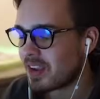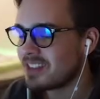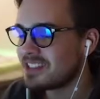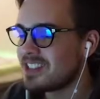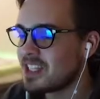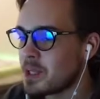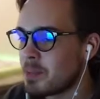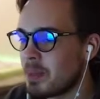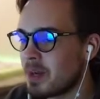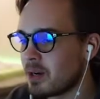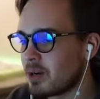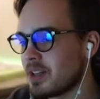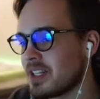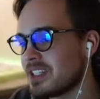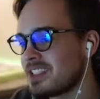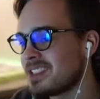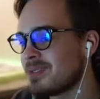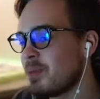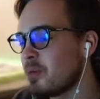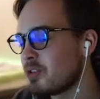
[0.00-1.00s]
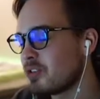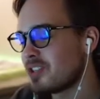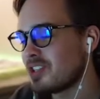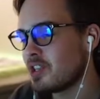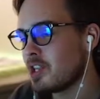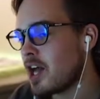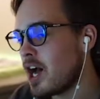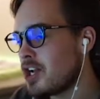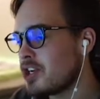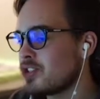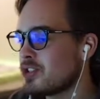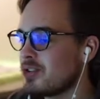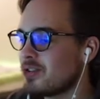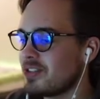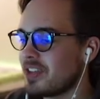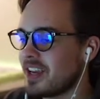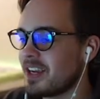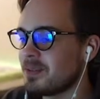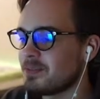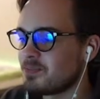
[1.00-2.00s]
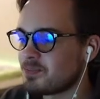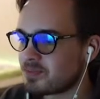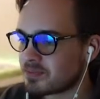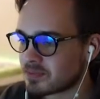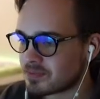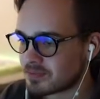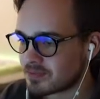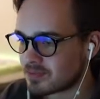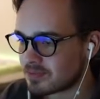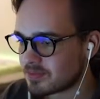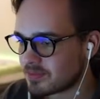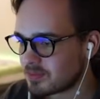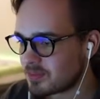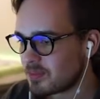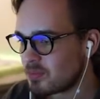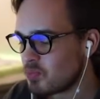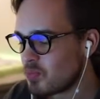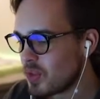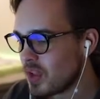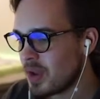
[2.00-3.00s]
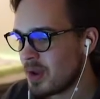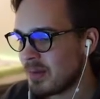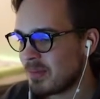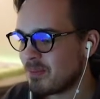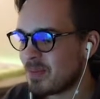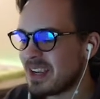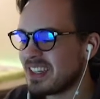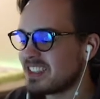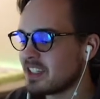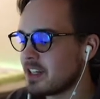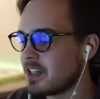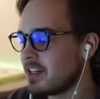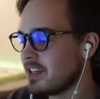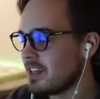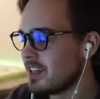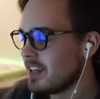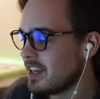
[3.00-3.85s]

It's in the middle. It's the most logical thing based on